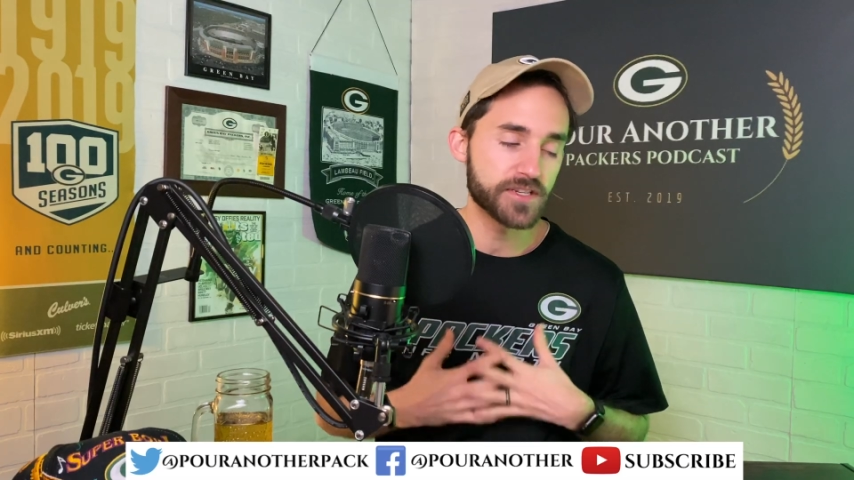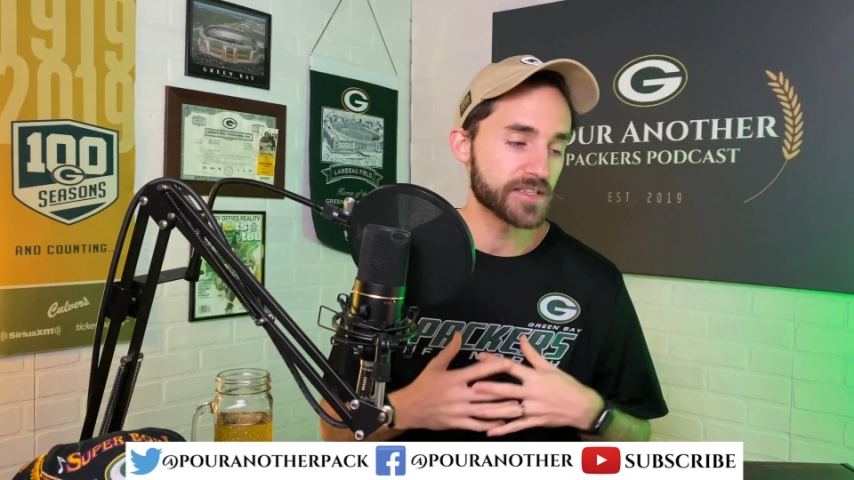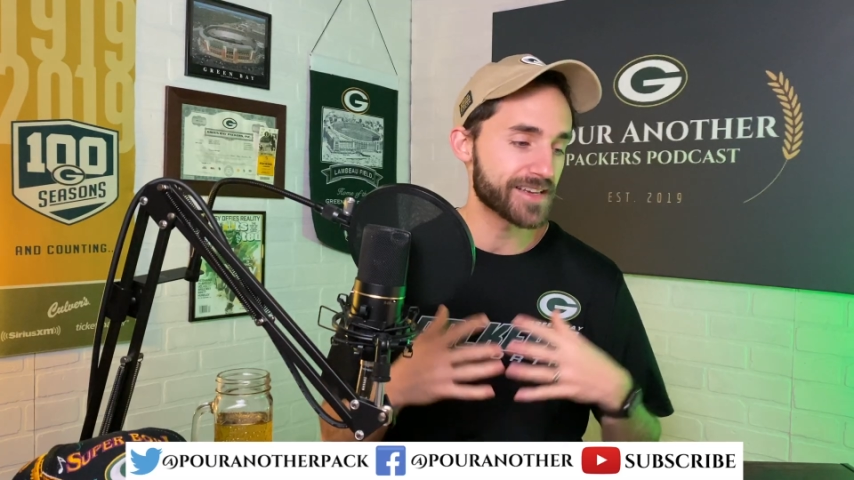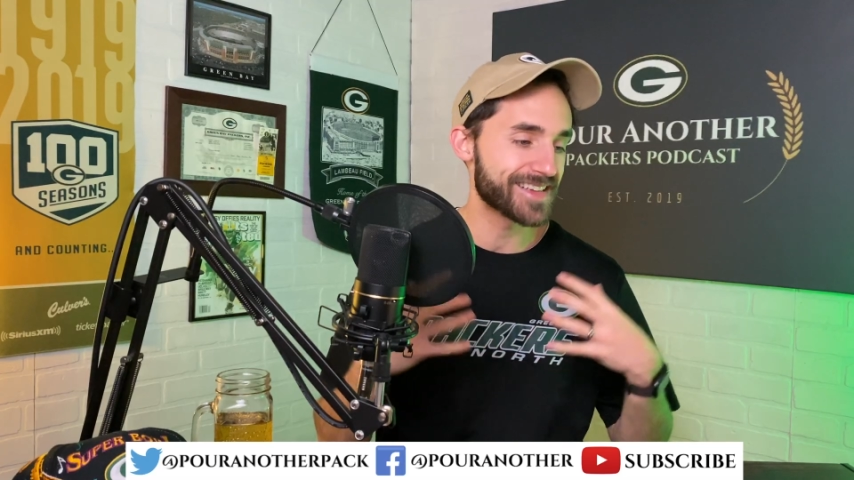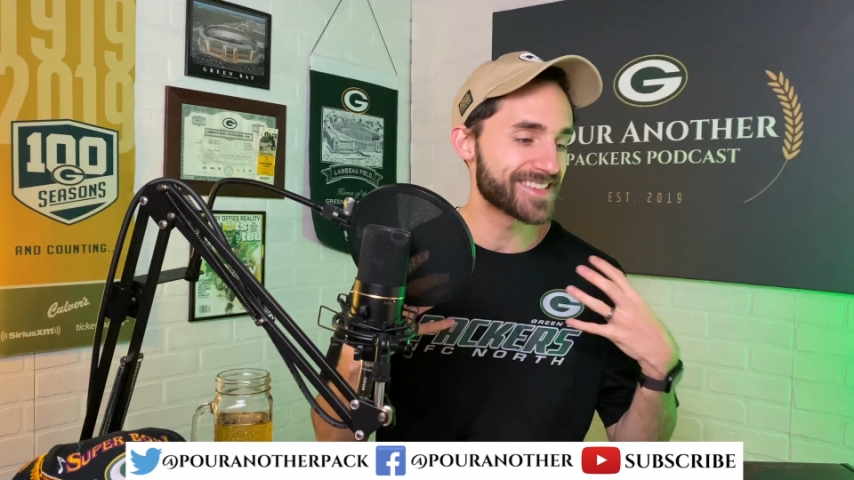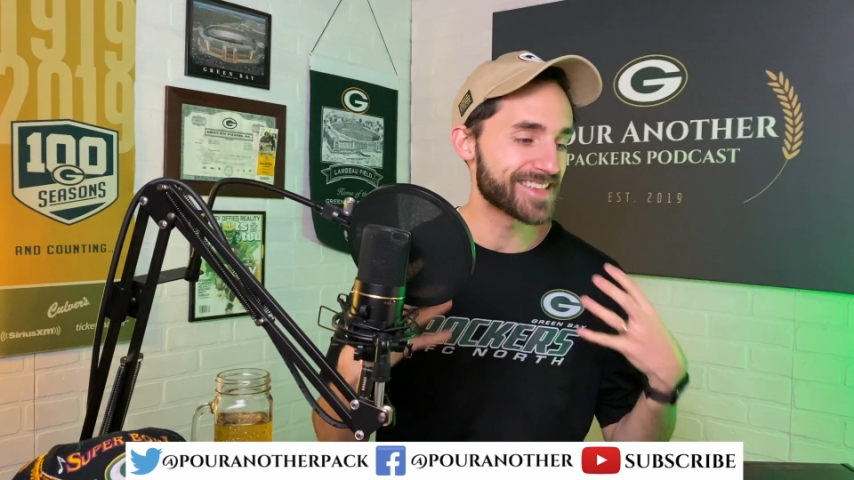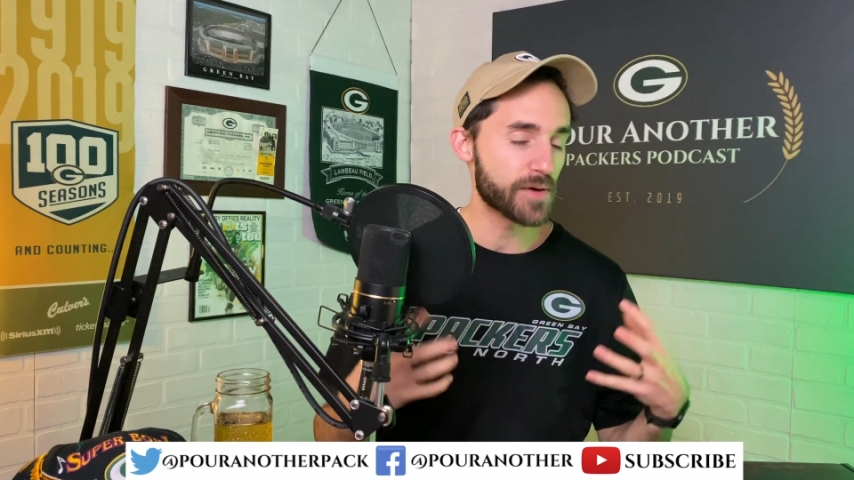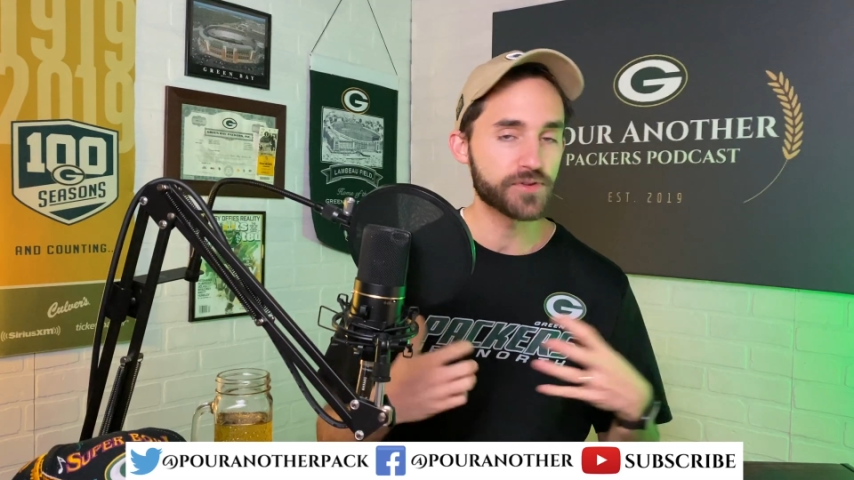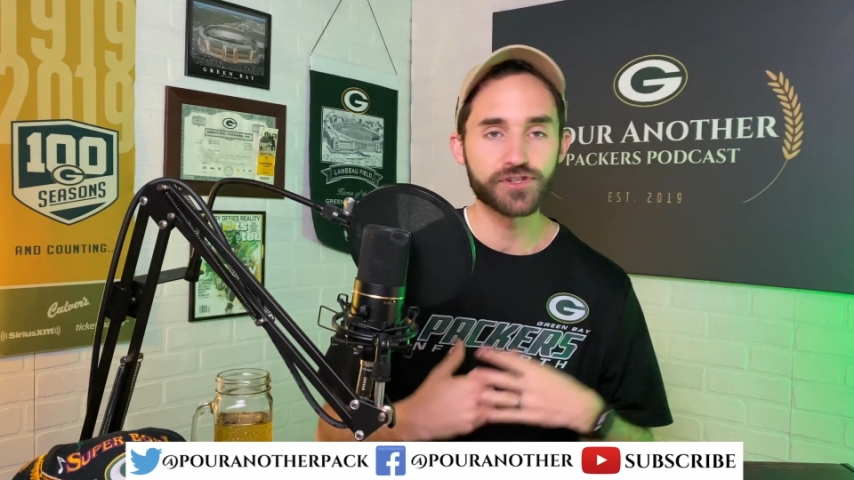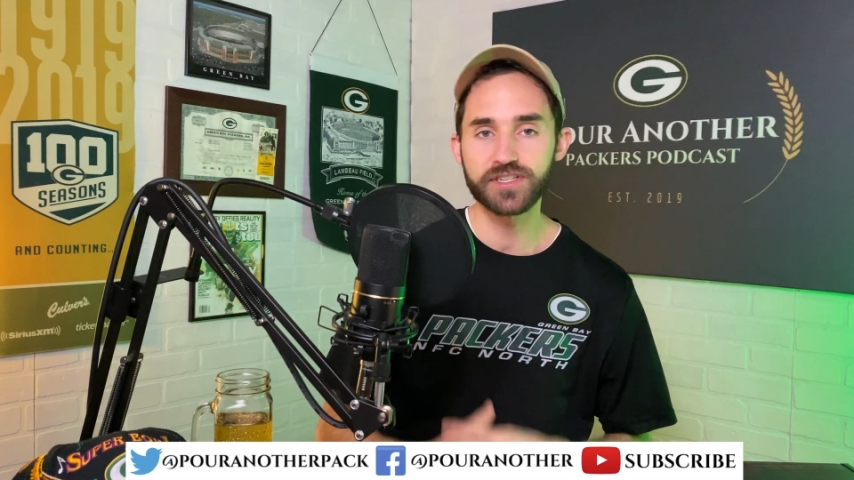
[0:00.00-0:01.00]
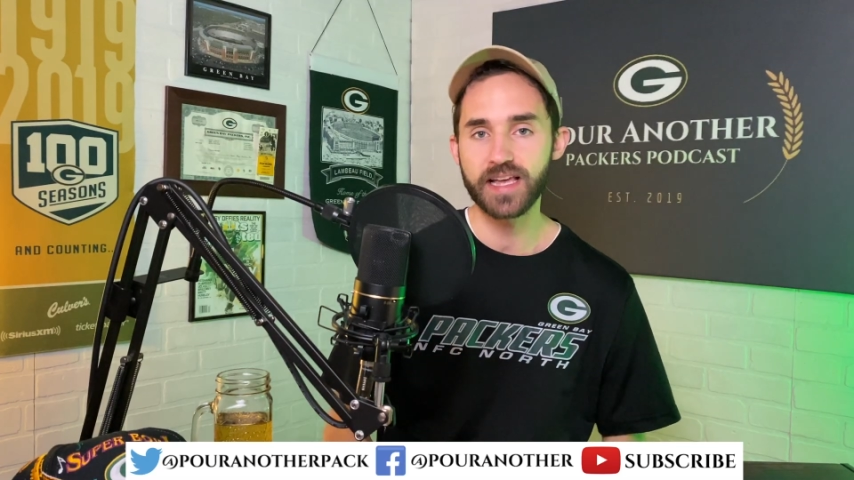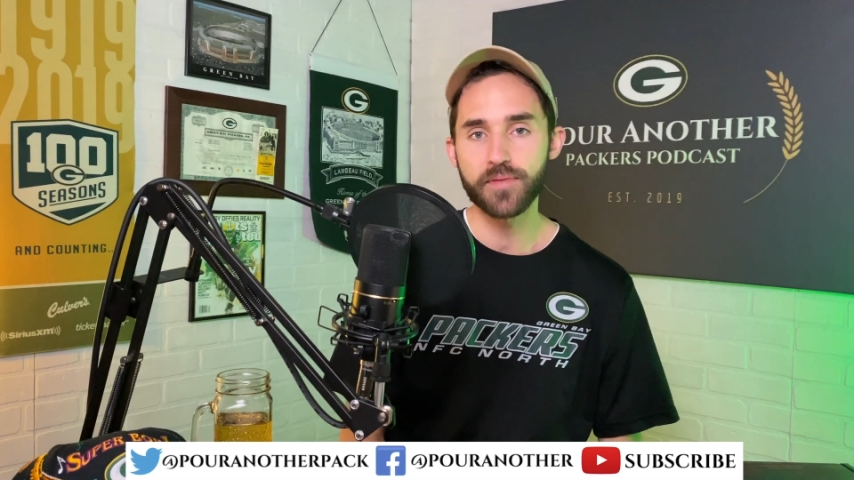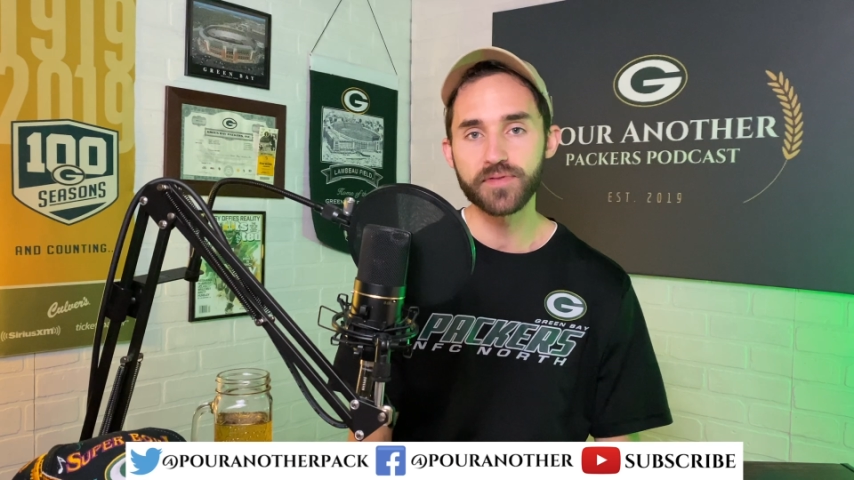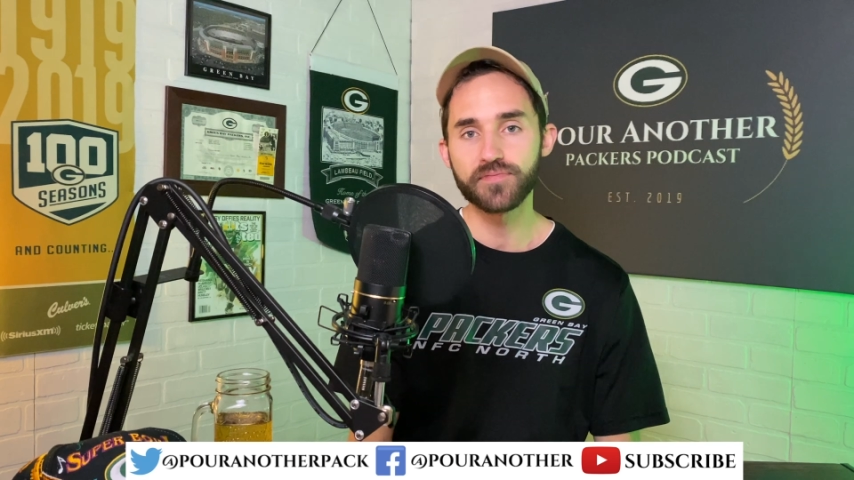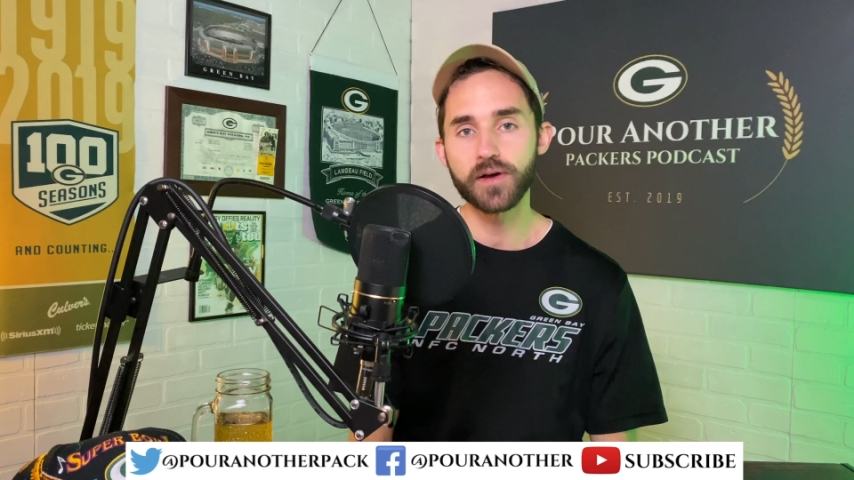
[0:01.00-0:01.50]
Like I said, we're just having
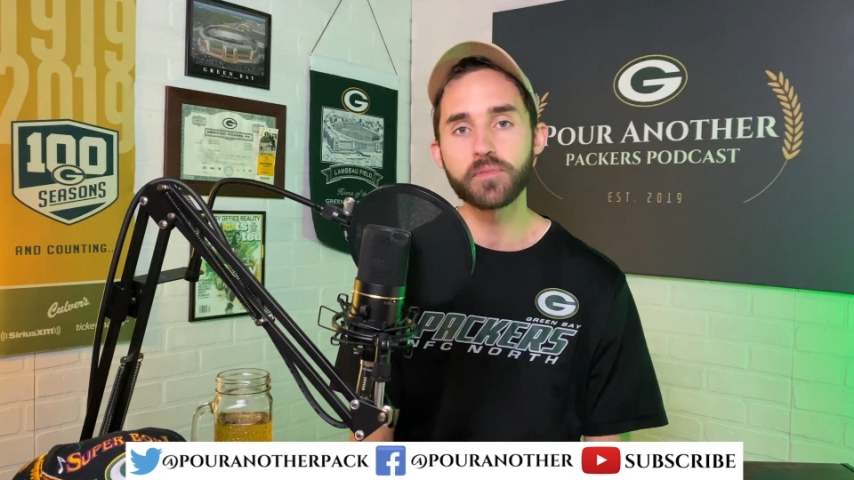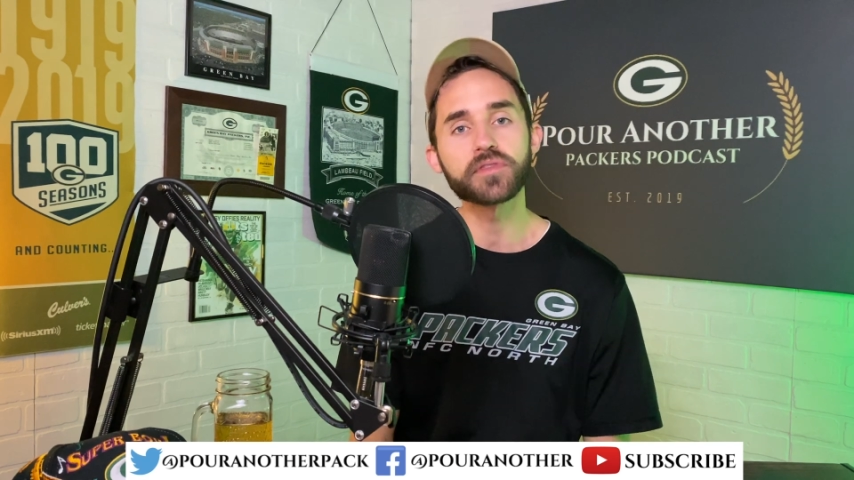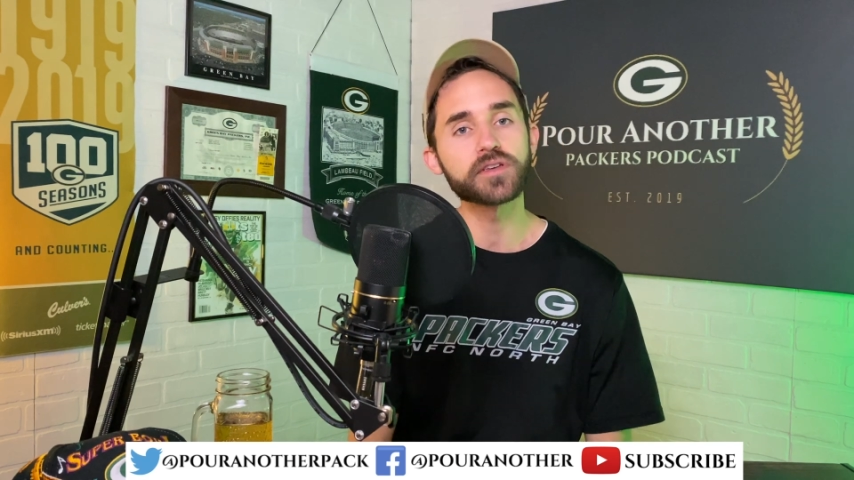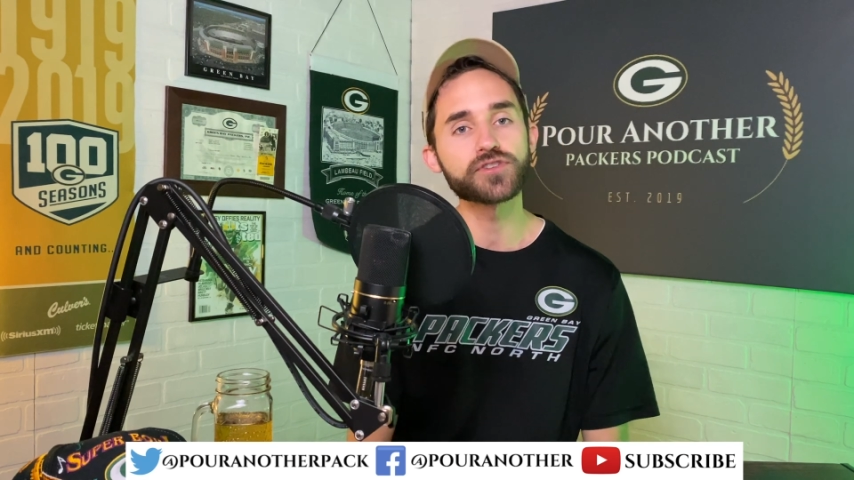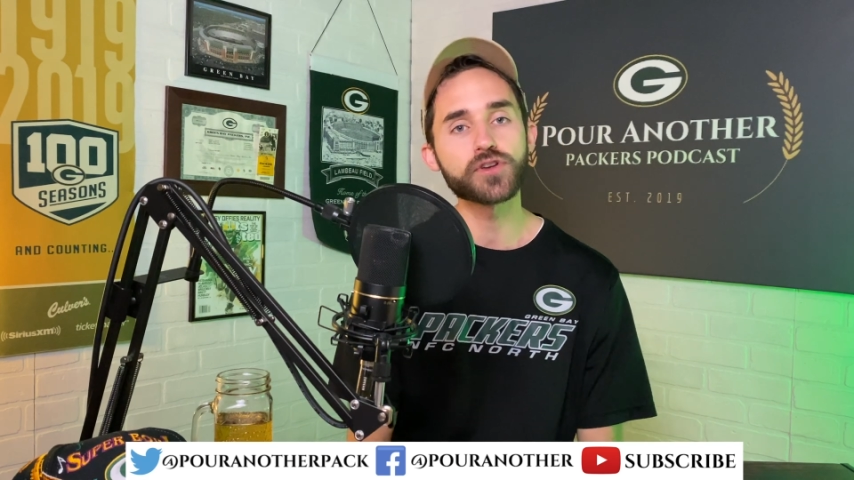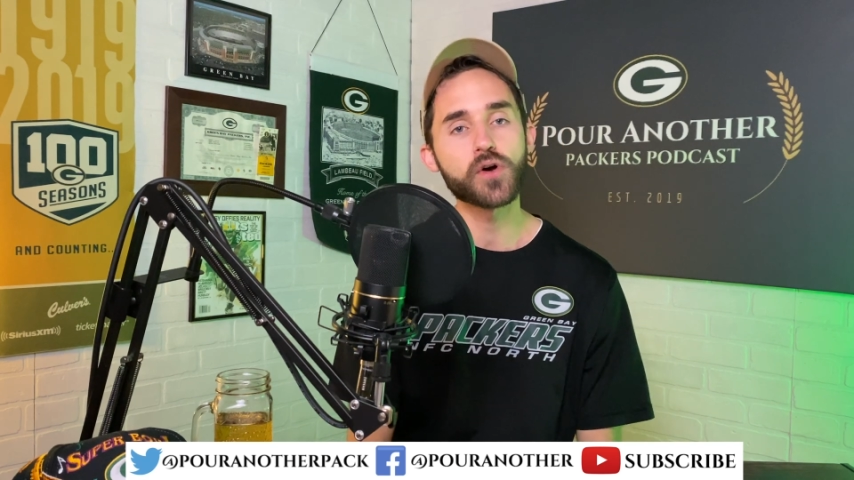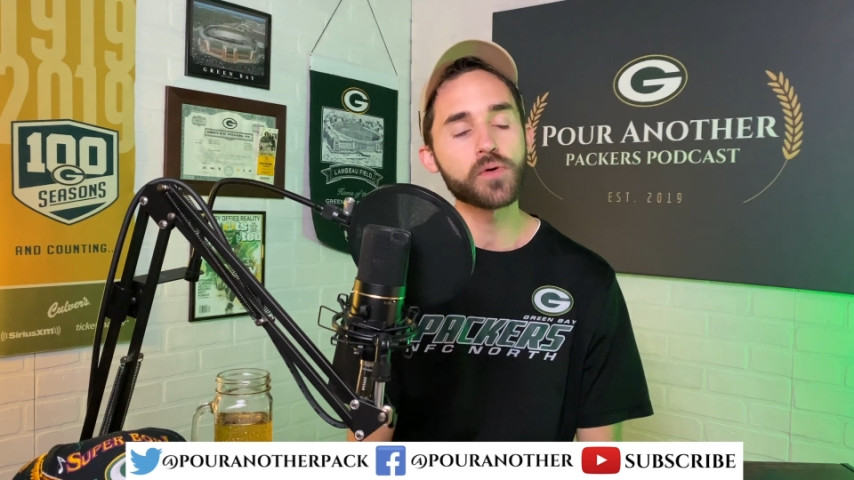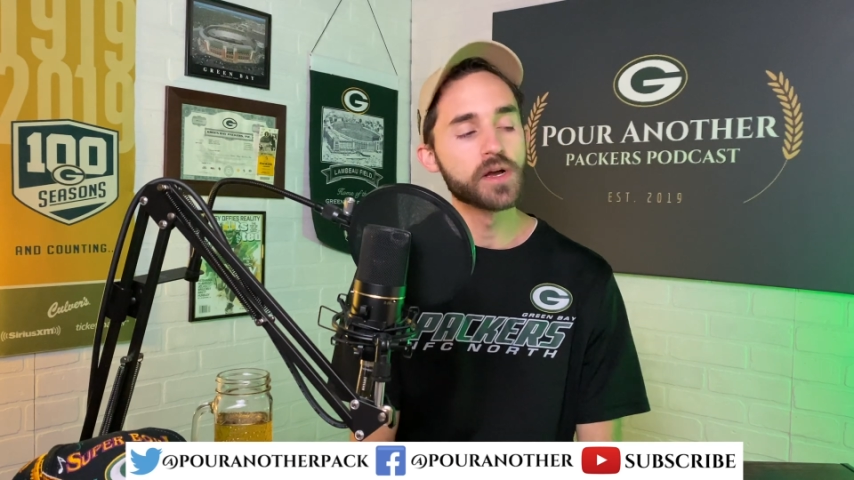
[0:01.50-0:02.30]
fun with this show.